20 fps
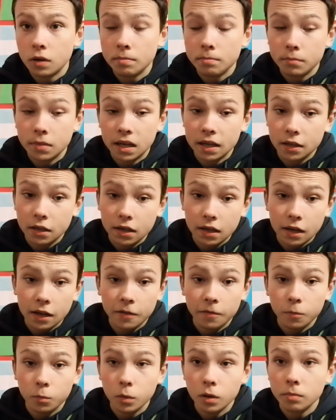wing back and
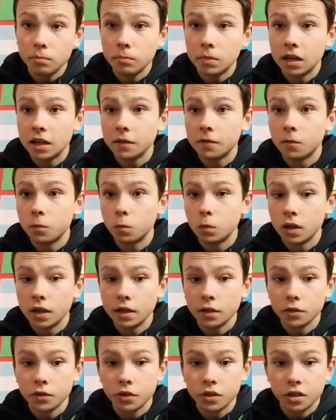left wing back for
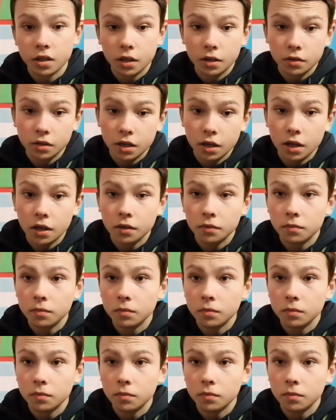Wales, so you